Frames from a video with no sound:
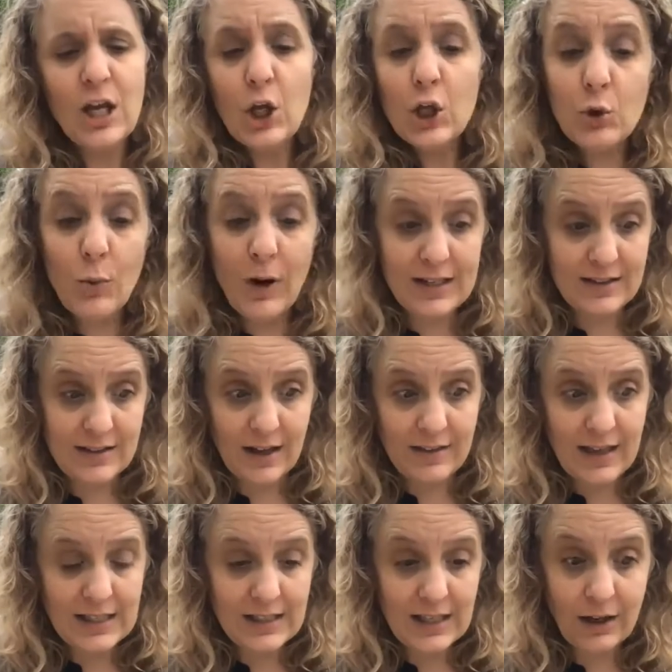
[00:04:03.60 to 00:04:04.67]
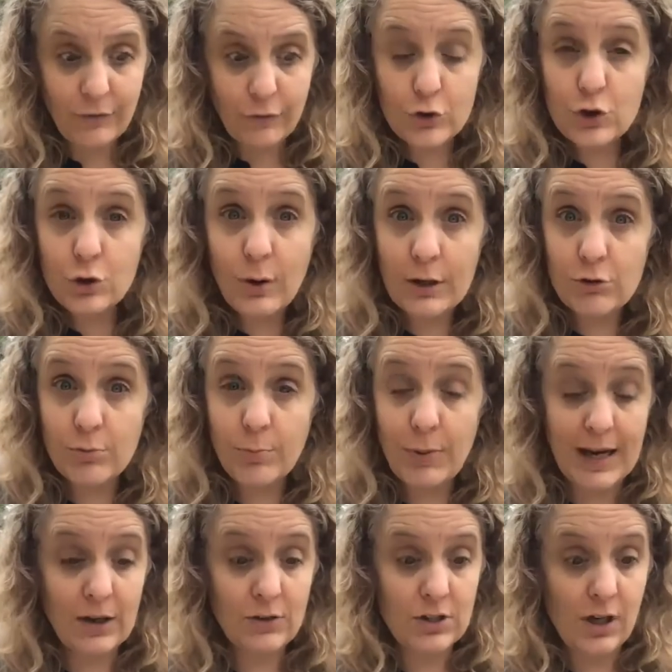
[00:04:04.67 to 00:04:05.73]
You want to sell that ticket for 200
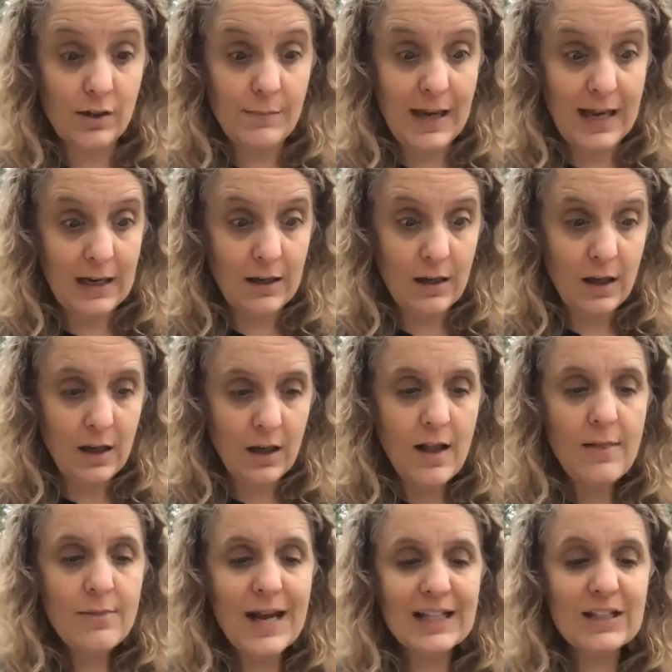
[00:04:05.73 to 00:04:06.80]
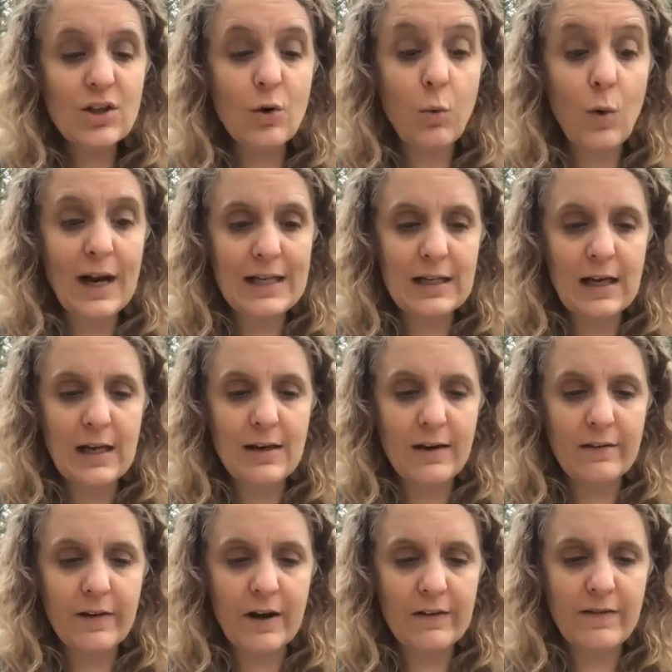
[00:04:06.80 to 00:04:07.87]
pounds, young man? That's quite
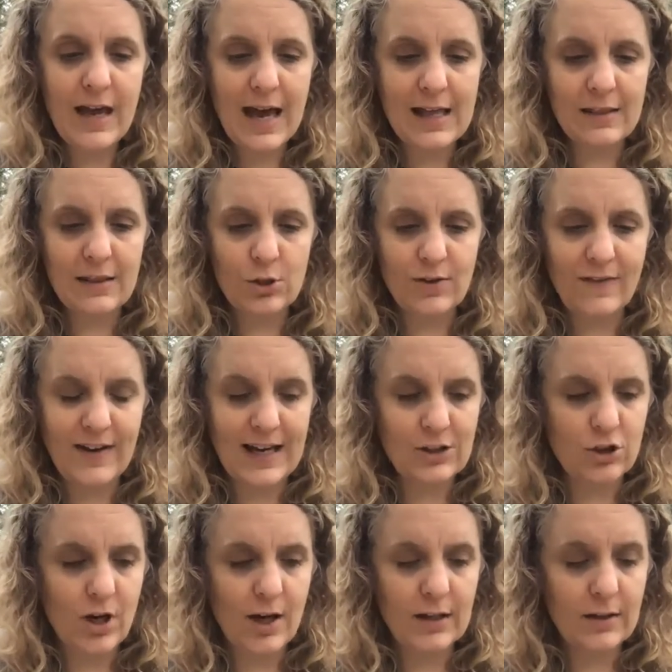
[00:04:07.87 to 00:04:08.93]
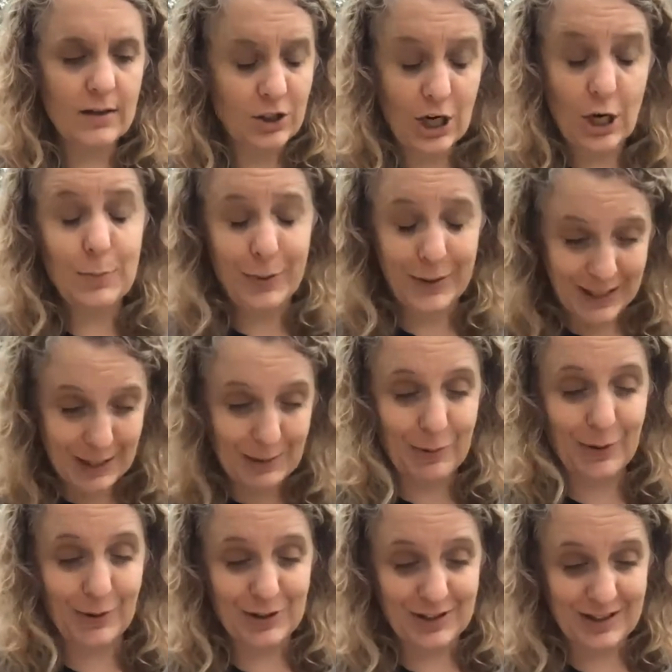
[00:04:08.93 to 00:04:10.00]
enough of that, the fat
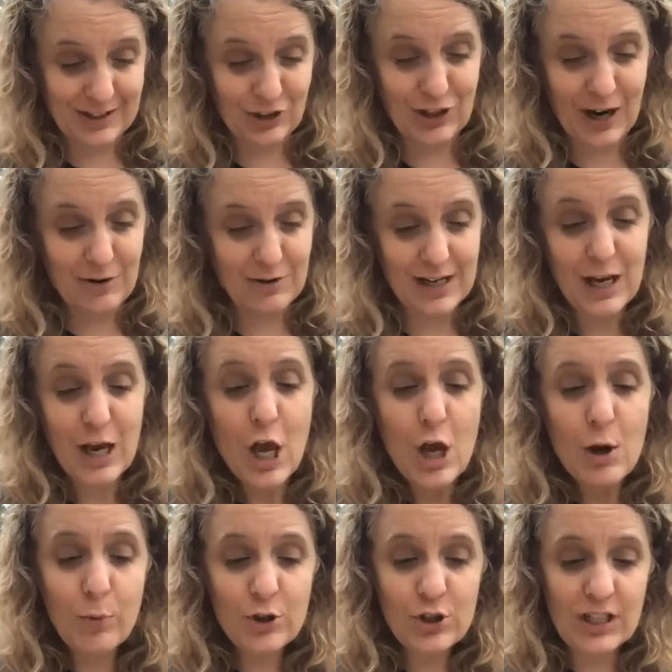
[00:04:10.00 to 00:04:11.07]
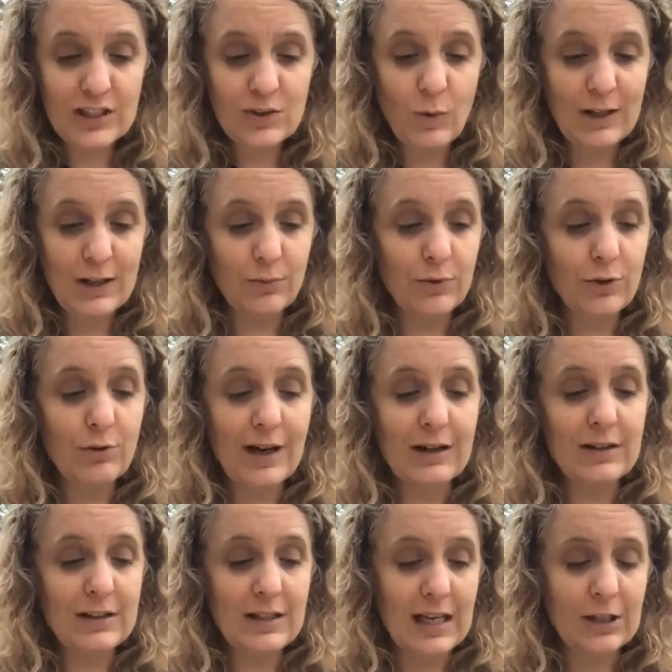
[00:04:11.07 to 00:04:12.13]
shopkeeper shouted, pushing his way through the crowd
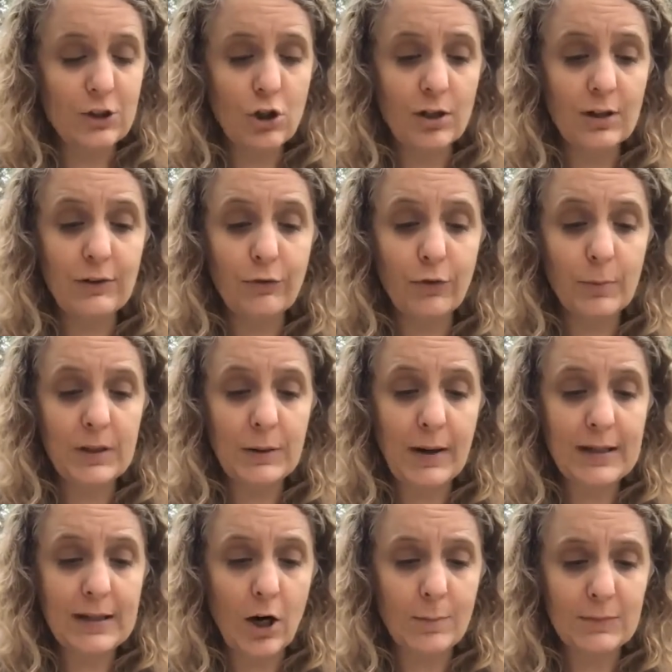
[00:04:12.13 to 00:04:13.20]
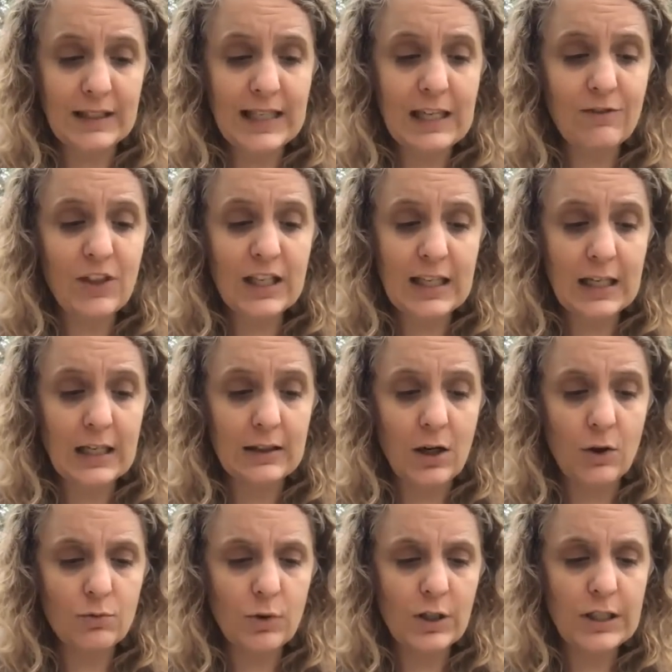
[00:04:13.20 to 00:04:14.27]
and taking Charlie firmly by the arm. Leave the kid
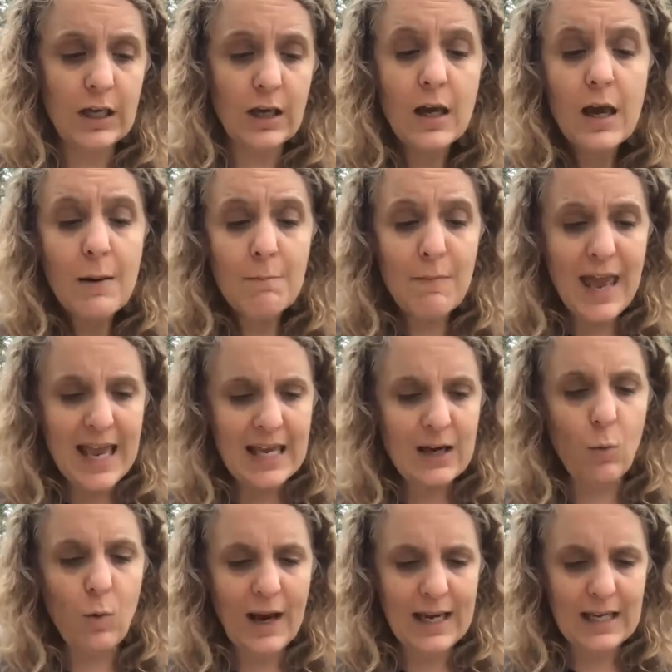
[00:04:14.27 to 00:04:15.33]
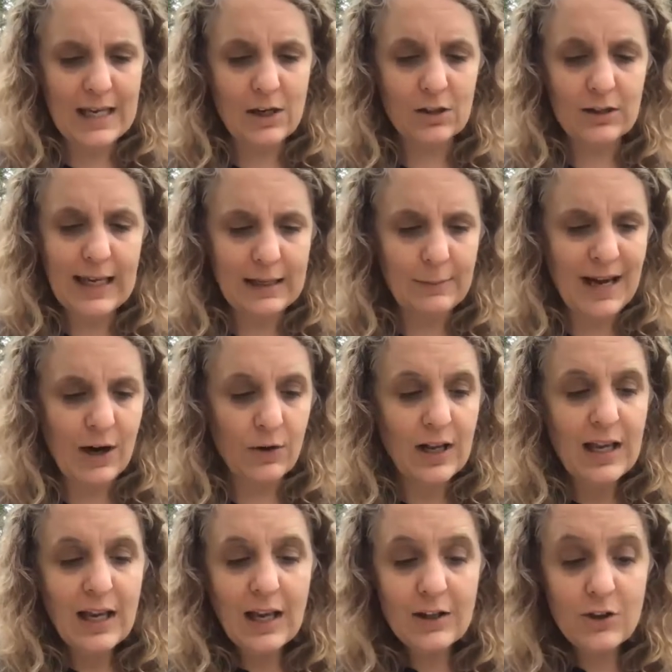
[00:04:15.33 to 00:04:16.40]
alone, will you? Make way here. Let him out.
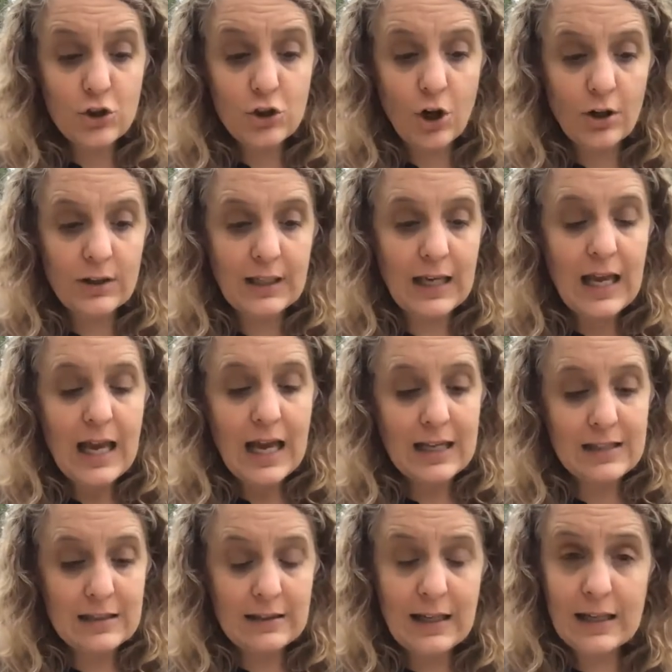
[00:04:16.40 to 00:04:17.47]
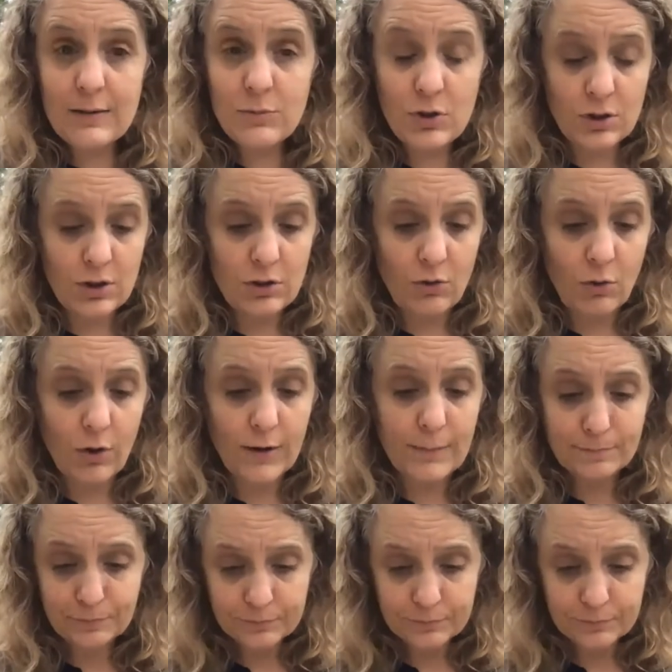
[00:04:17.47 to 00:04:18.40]
And to Charlie, as he led him to the door,